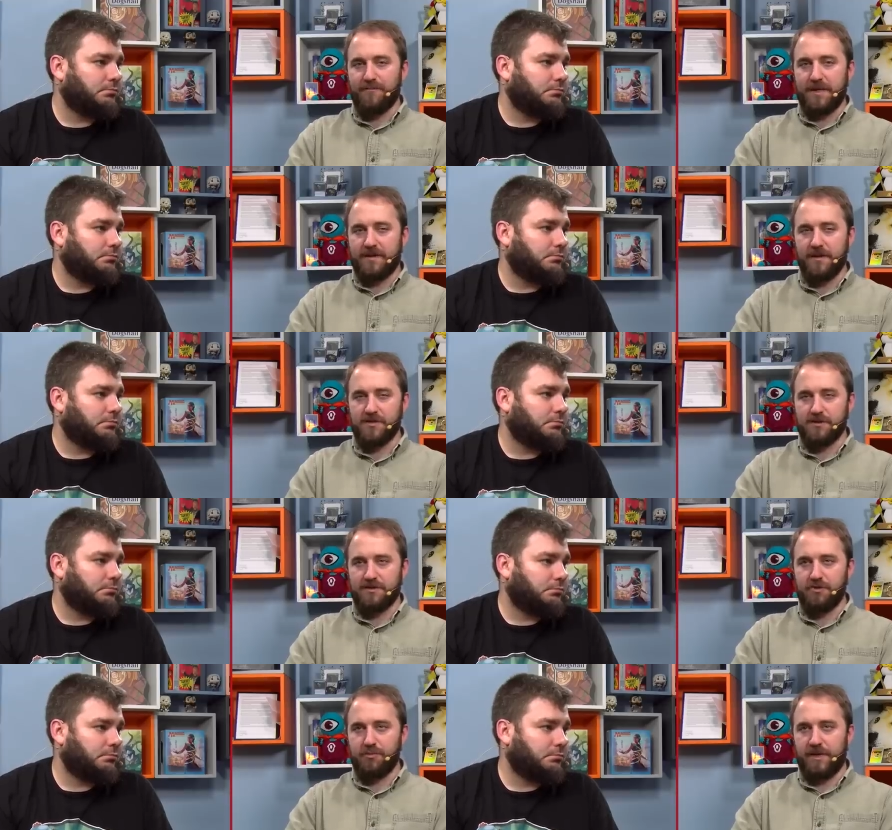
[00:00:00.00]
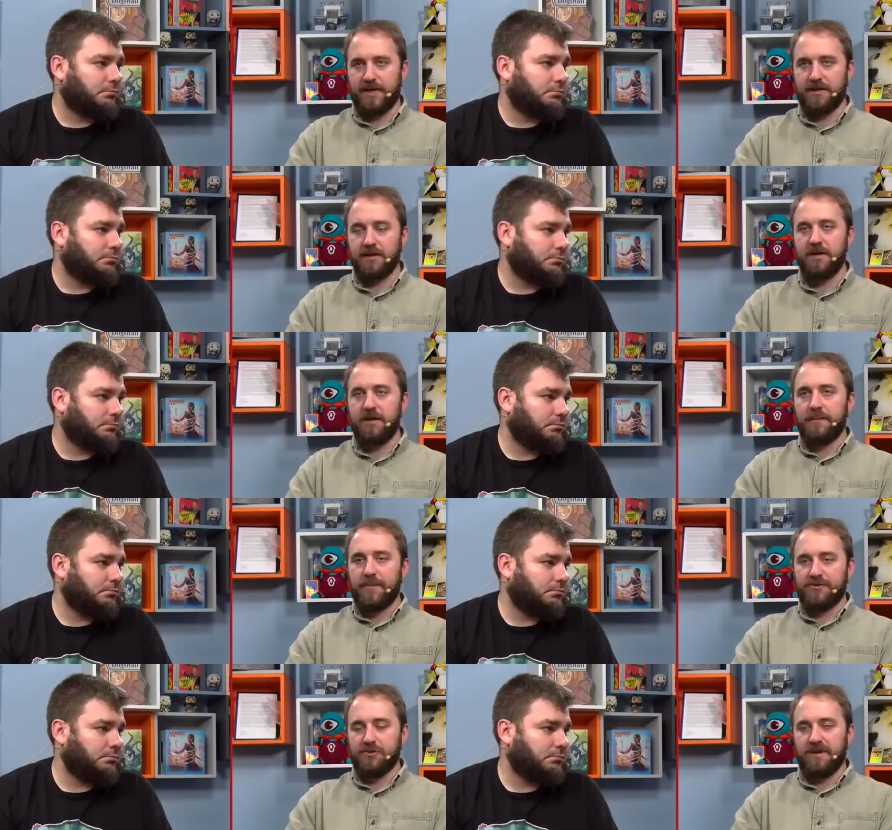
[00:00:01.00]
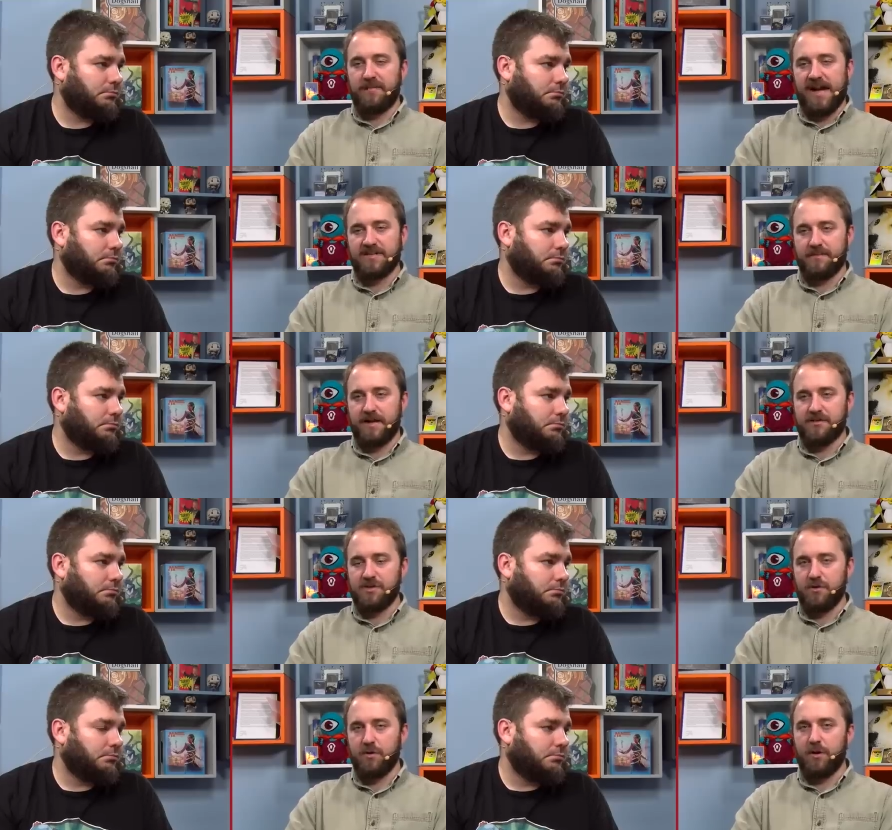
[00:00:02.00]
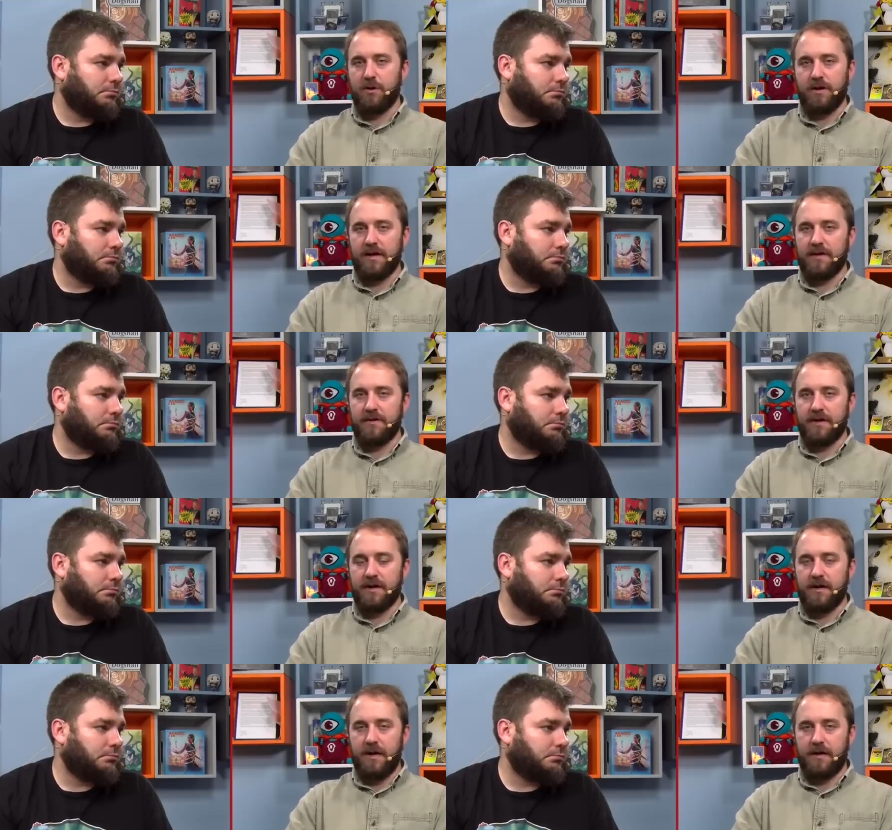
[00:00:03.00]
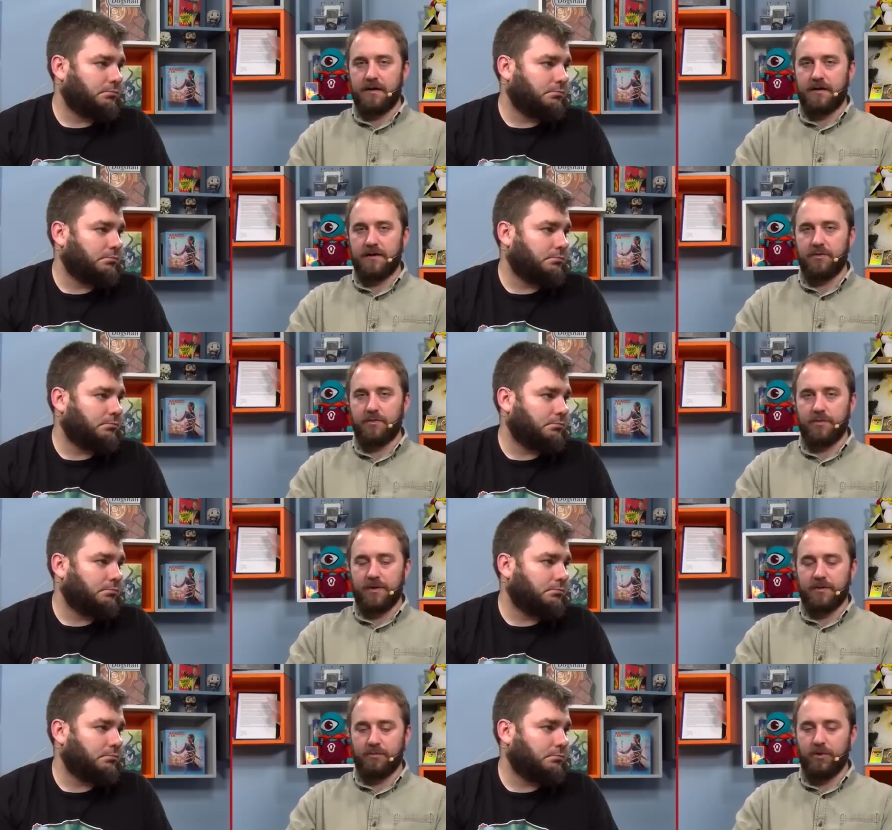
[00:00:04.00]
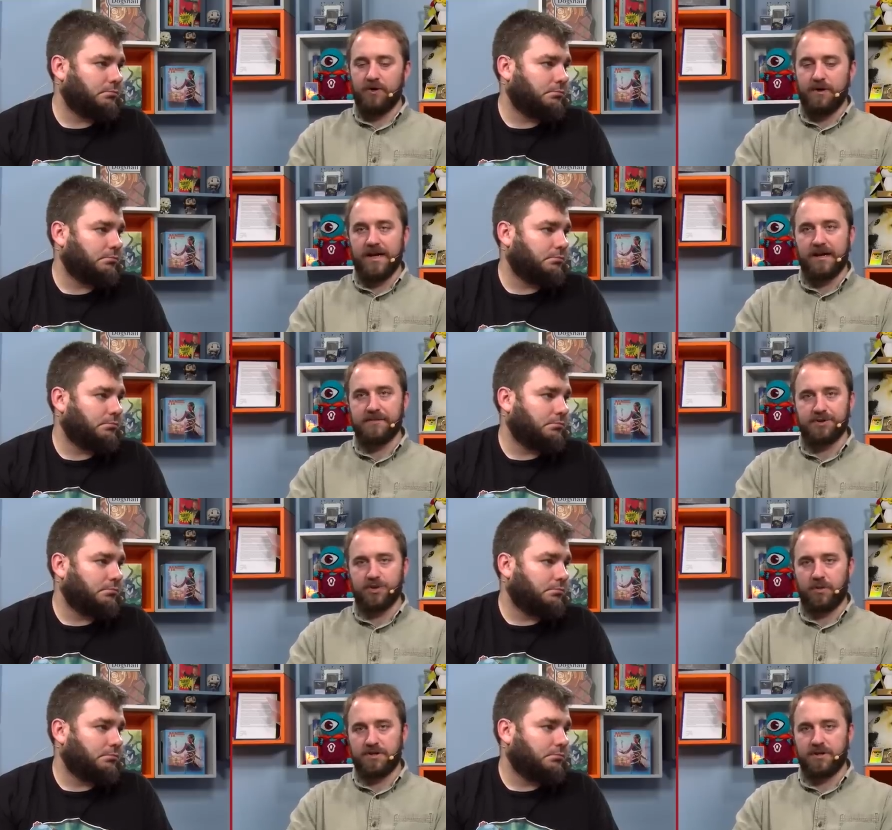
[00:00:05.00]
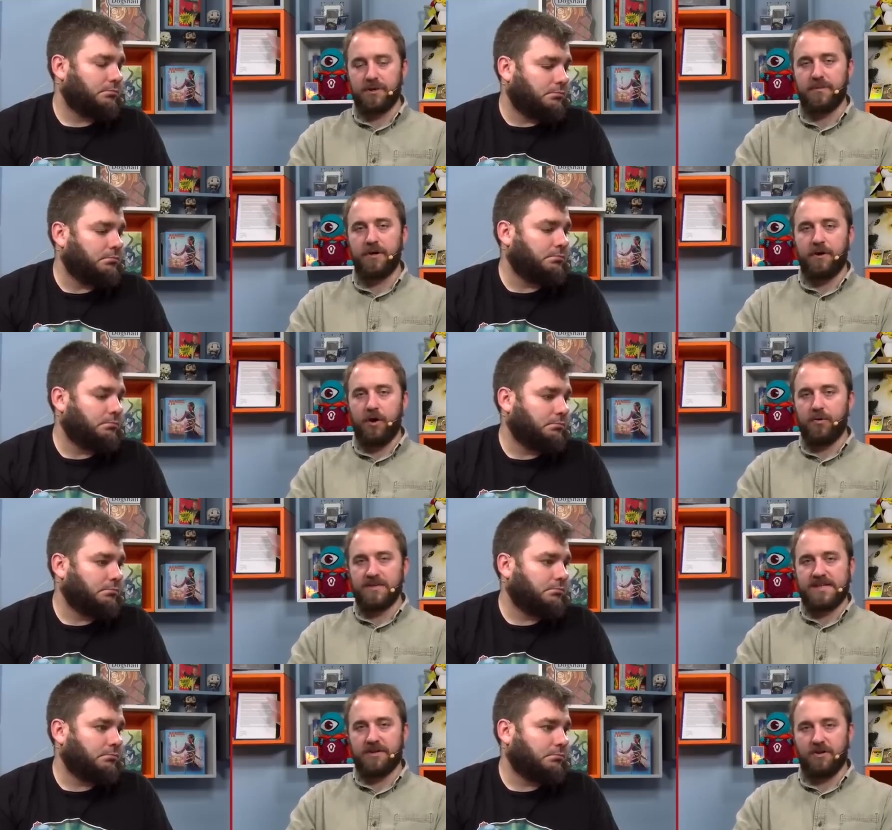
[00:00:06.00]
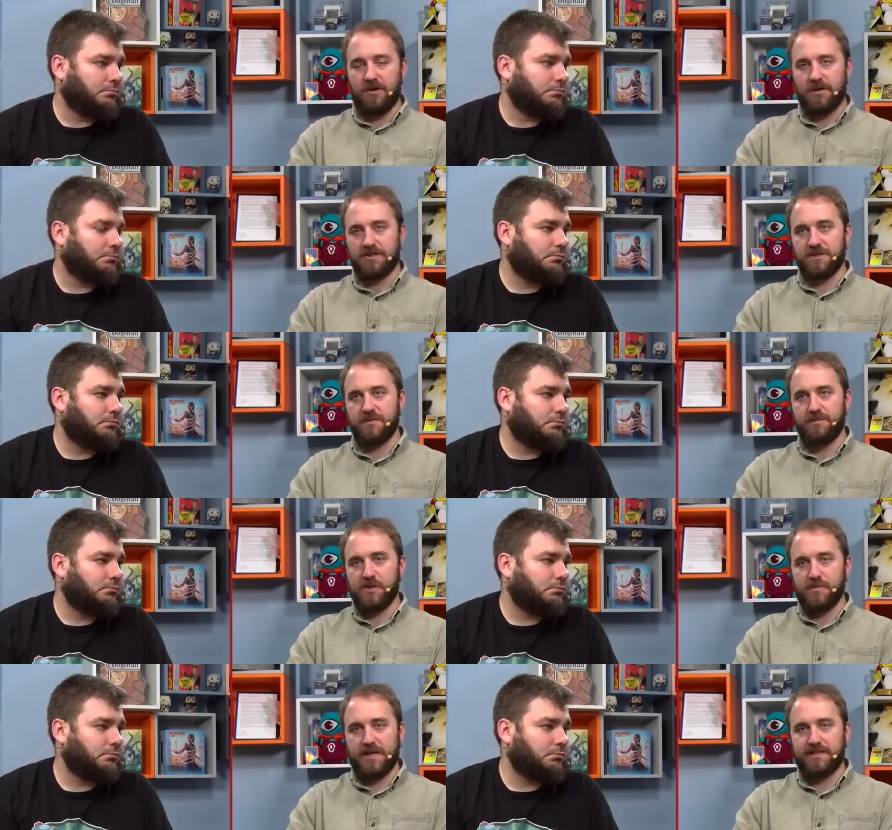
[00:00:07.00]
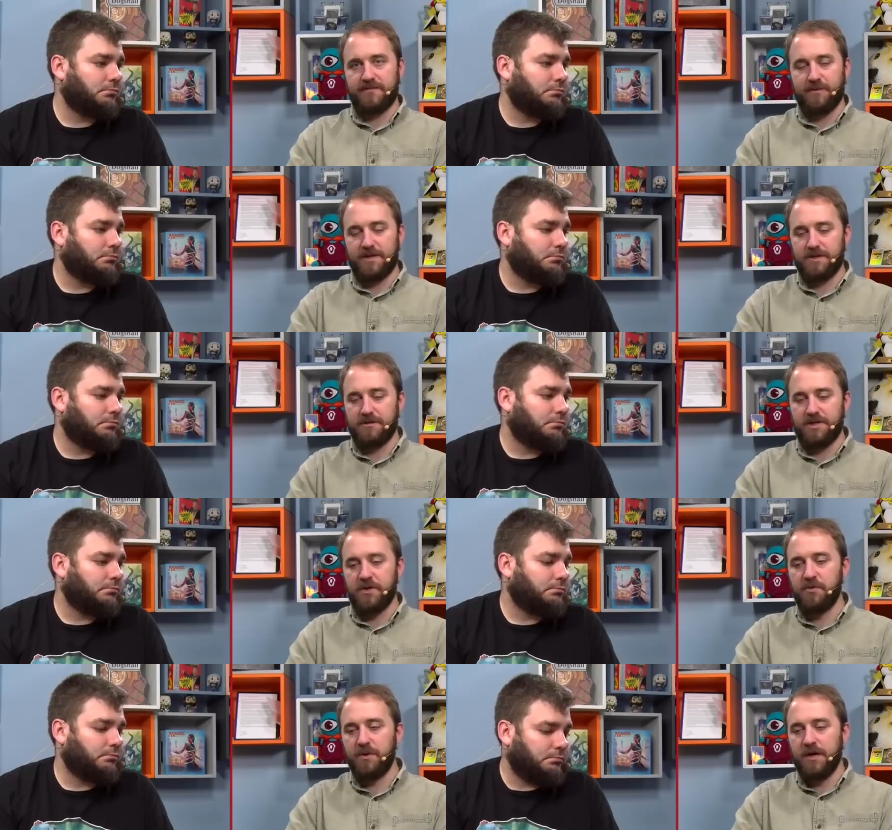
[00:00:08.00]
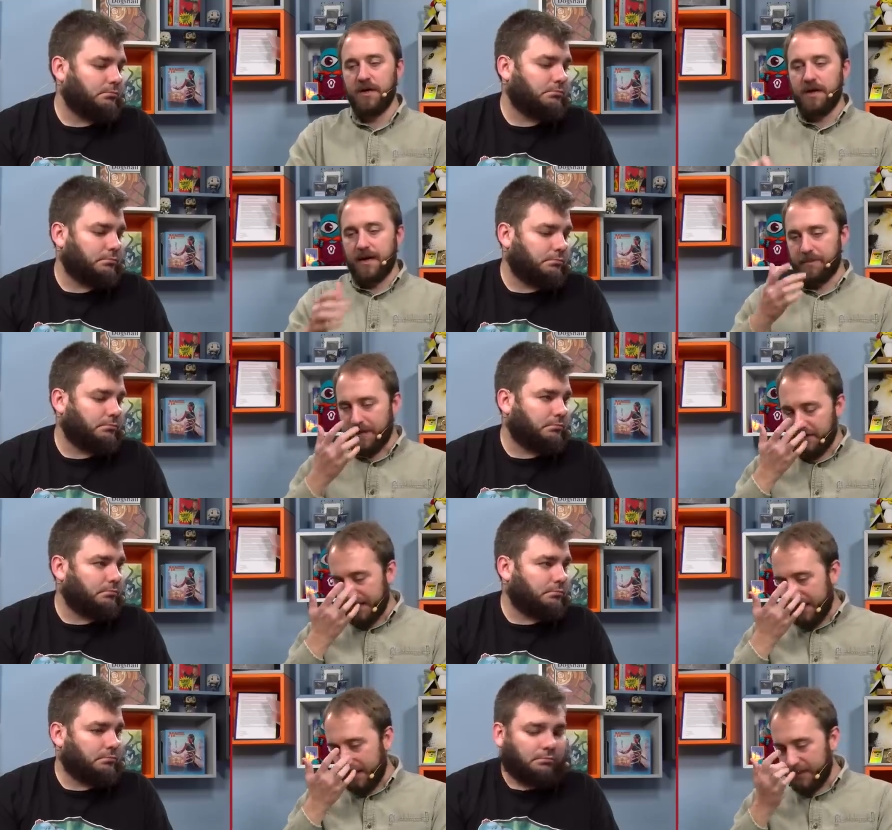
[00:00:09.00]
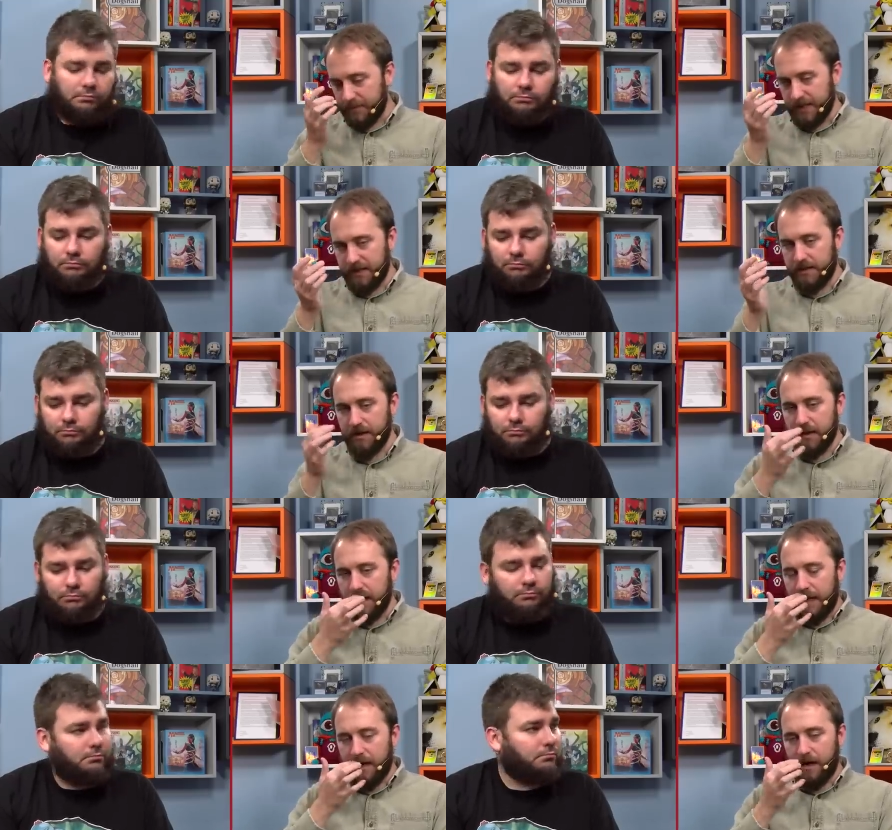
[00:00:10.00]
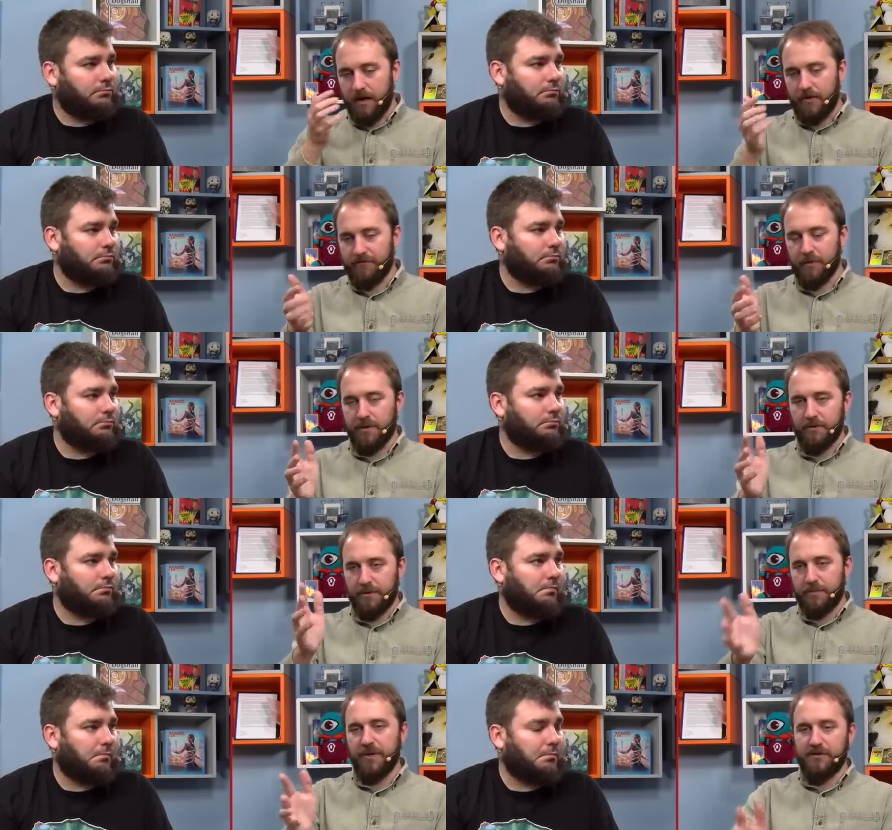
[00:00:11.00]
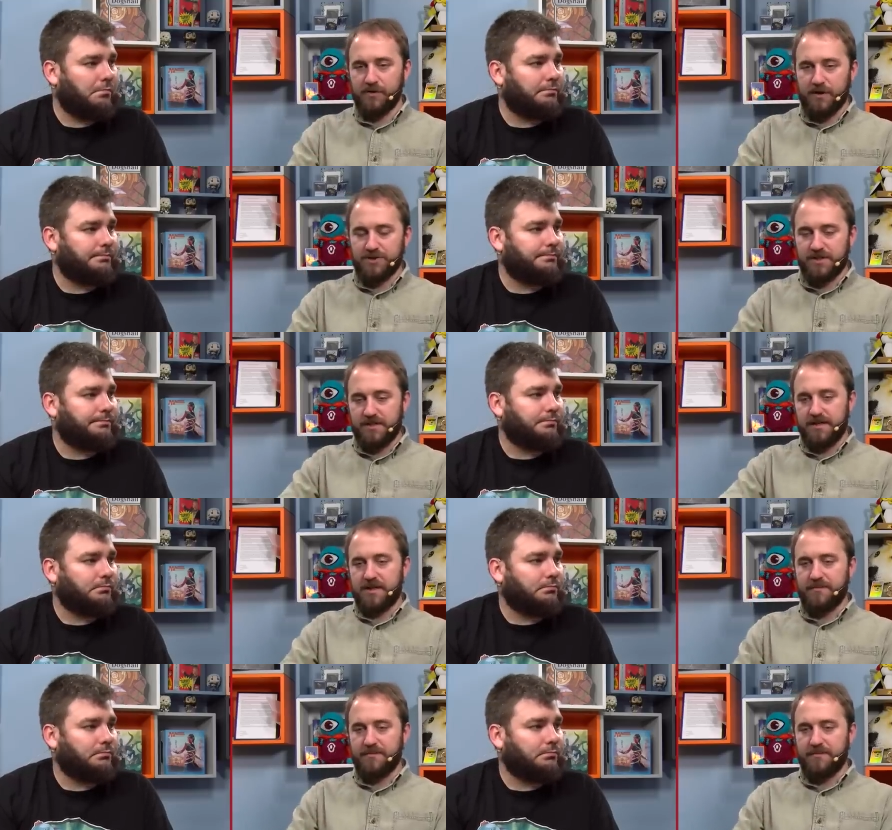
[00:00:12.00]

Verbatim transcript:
Speaker 1: because you're a new player by trying to maximize your uh, win rate in the short term. Mm-hmm. Always take a long term perspective when you're new. And by that, I mean uh, from the, the previous question that Nick had